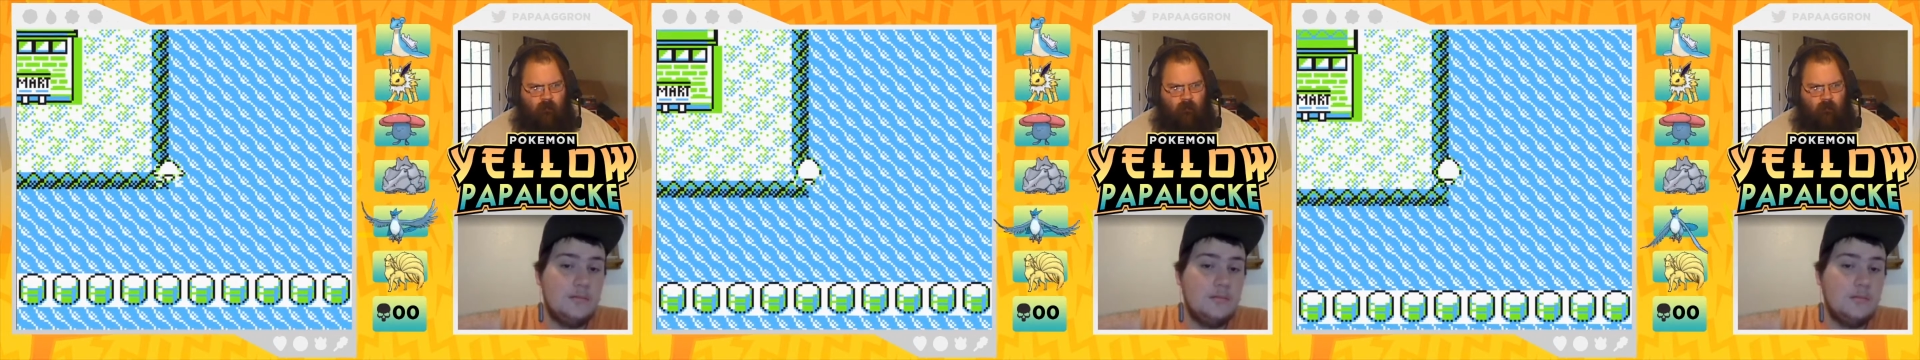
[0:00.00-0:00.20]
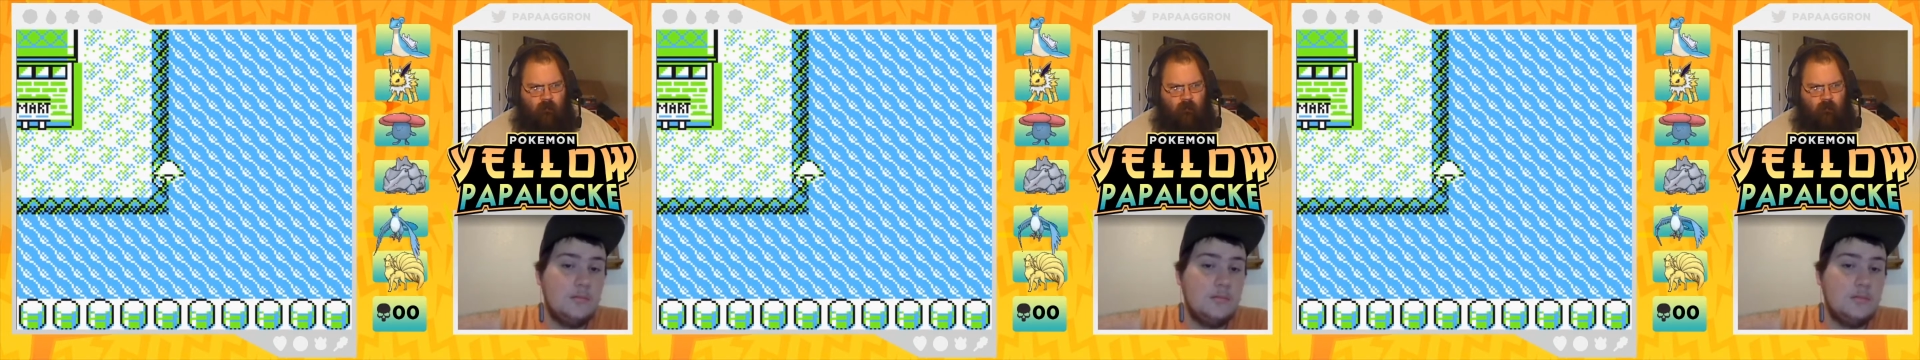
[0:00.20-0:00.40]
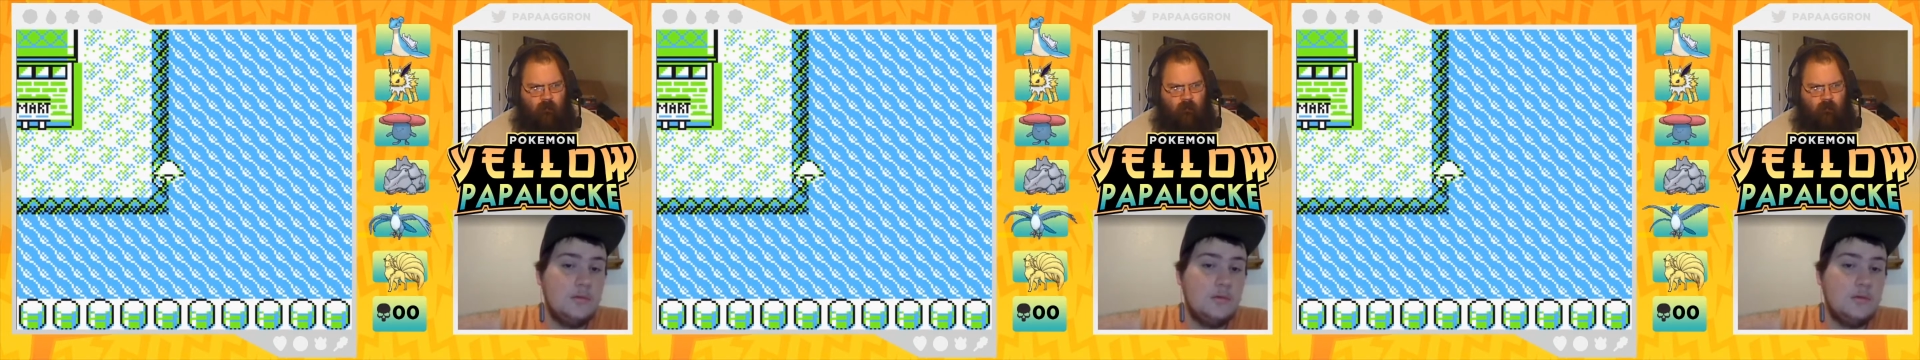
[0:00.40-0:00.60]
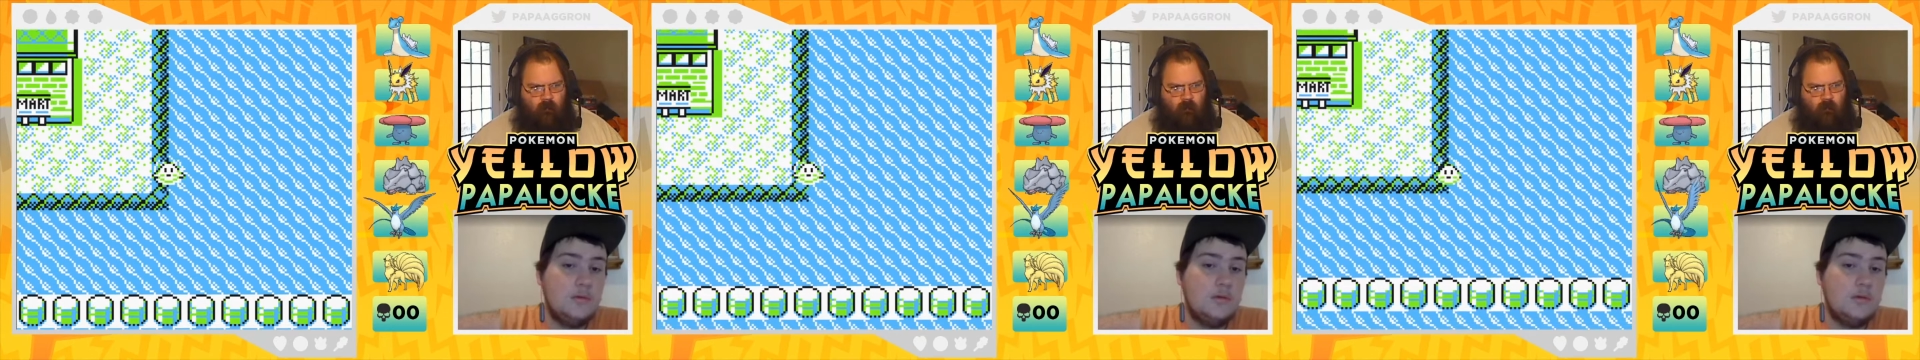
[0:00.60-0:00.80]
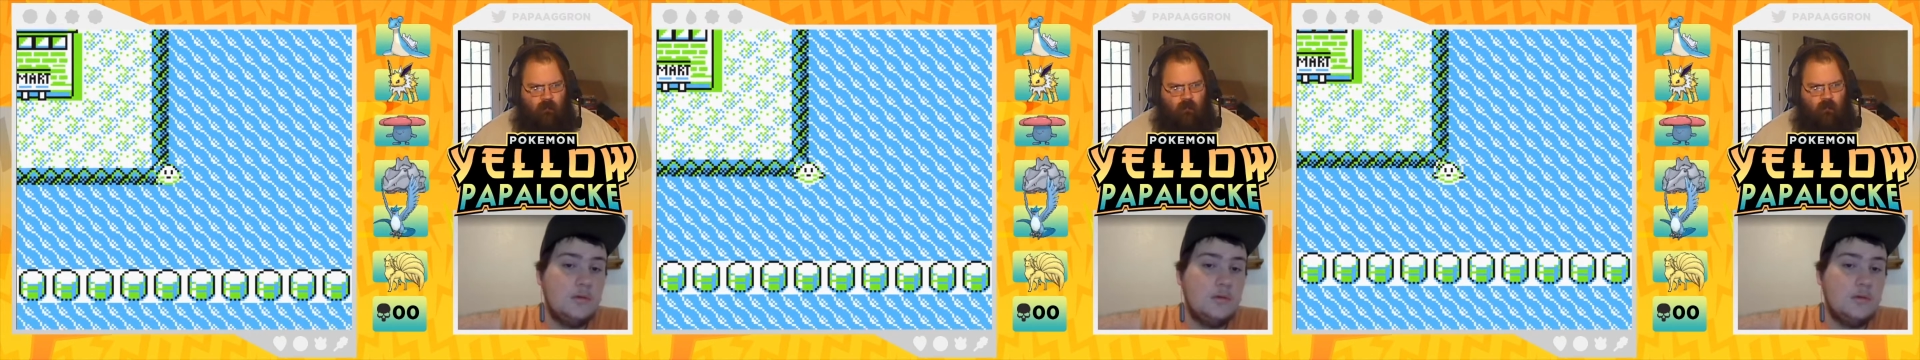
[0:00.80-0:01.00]

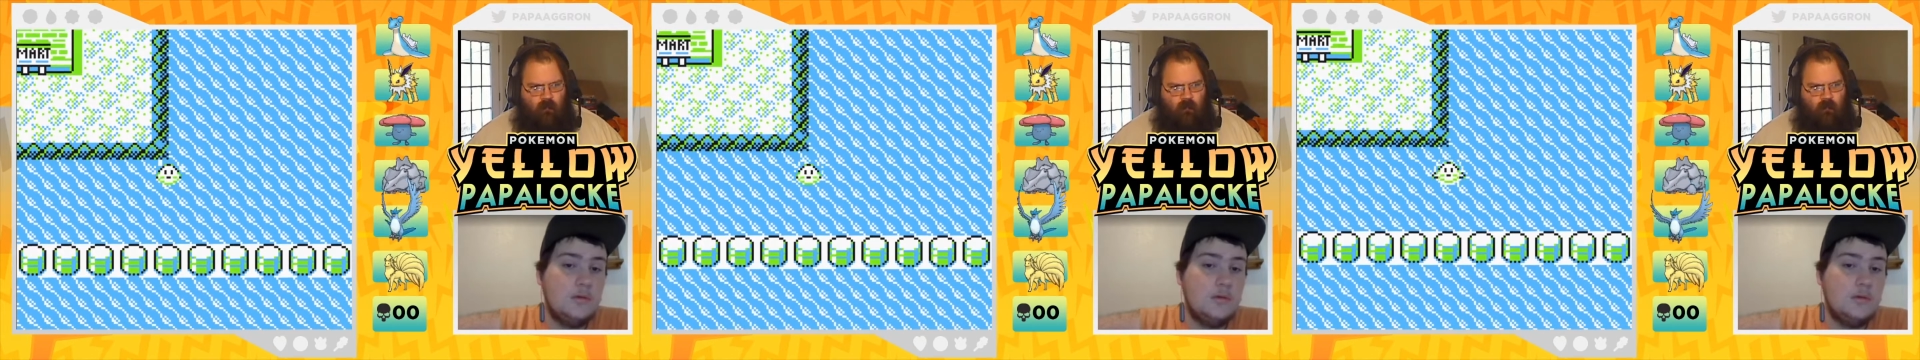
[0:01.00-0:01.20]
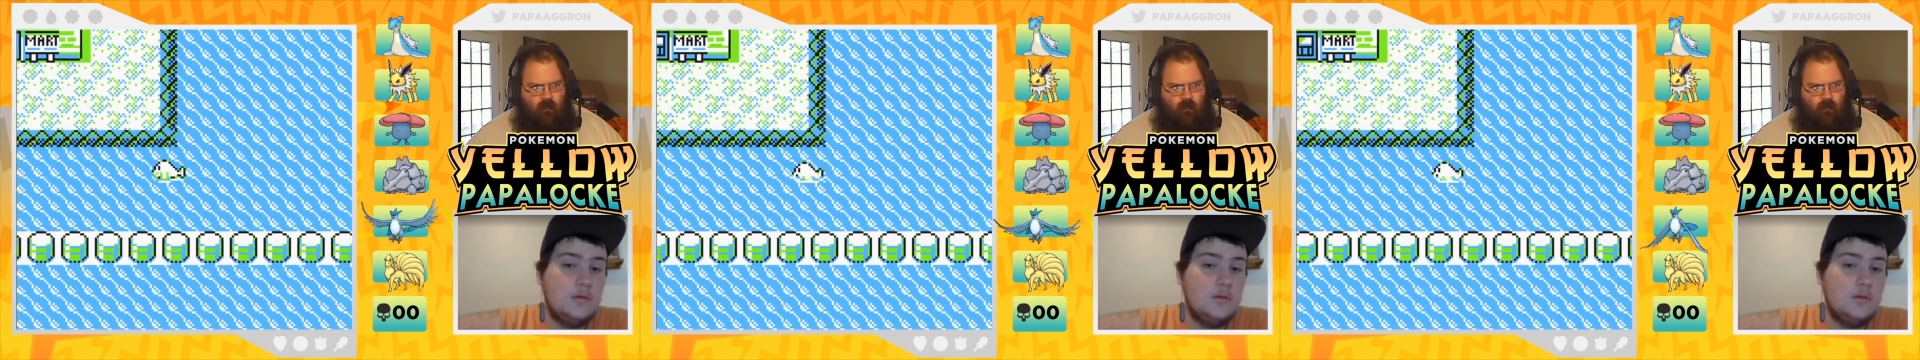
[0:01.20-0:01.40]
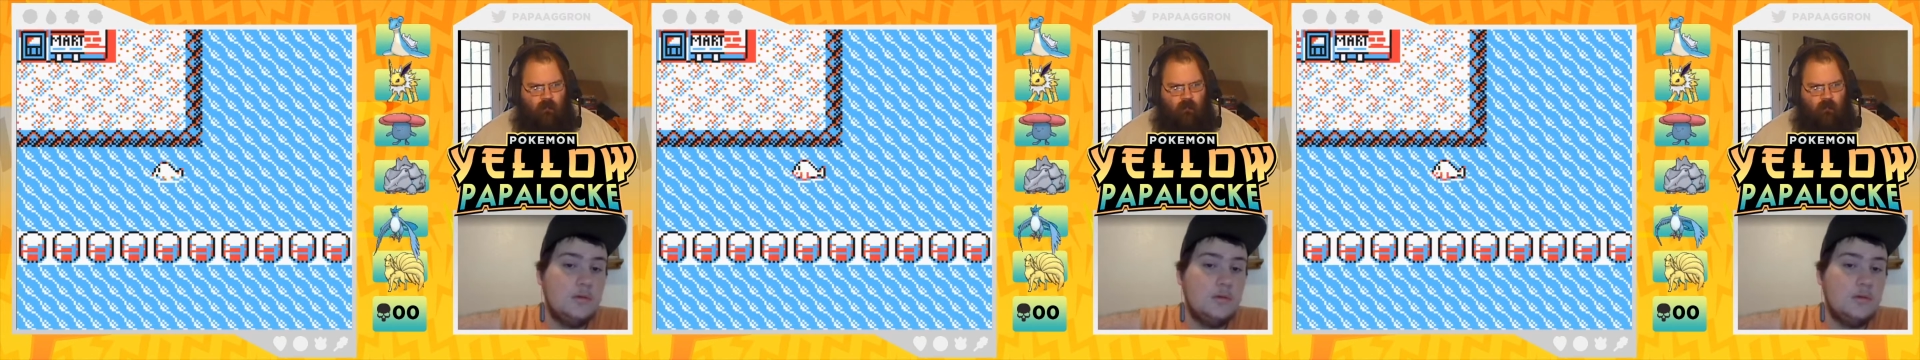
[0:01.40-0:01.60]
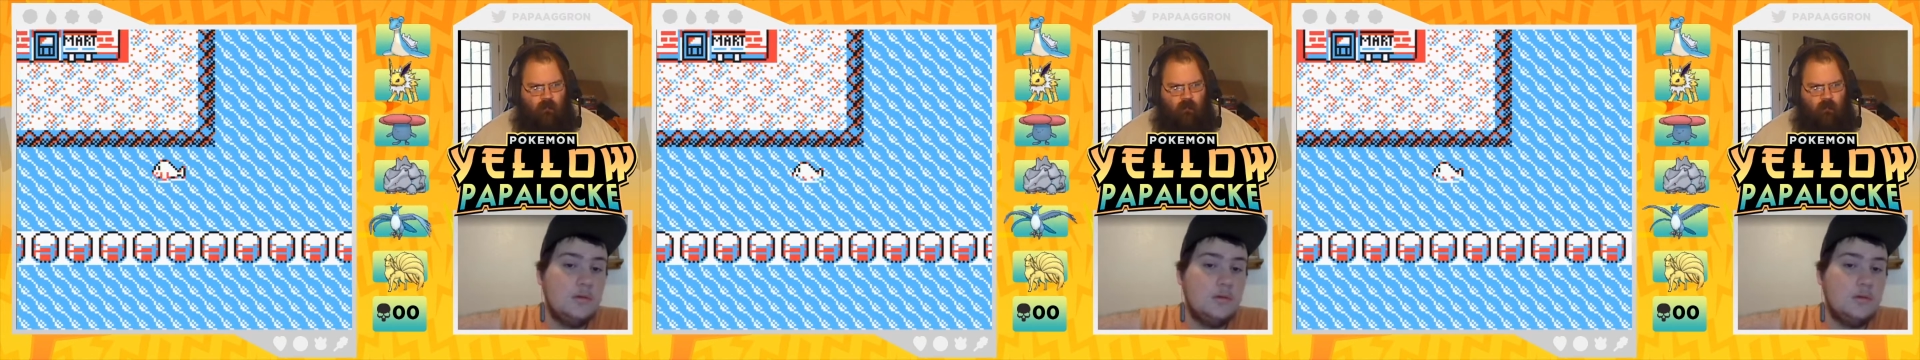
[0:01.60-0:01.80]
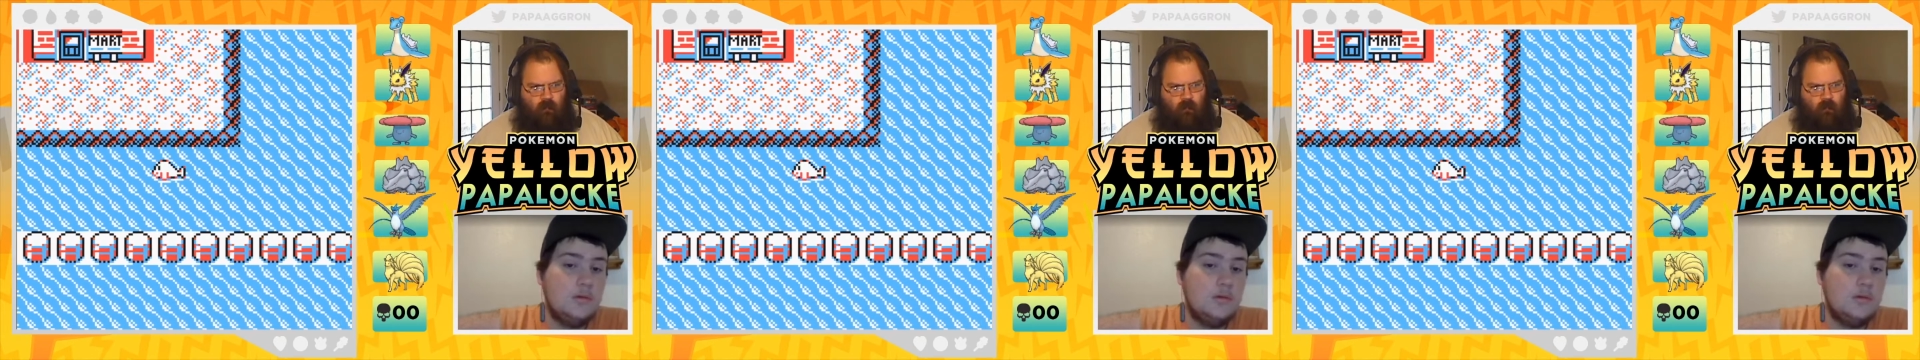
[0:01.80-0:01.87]
[no speech]